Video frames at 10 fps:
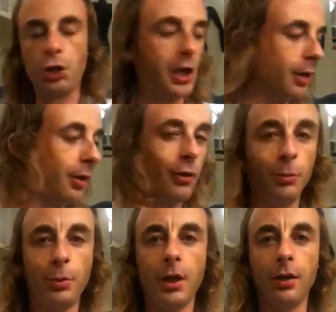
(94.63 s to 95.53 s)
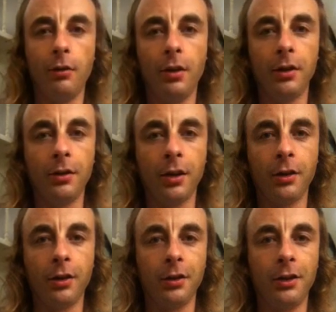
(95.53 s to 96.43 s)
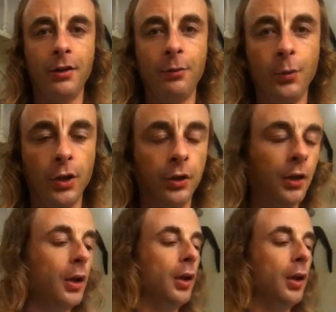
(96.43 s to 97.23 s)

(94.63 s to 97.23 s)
tinkling on the piano, that's the other thing, it's even worse.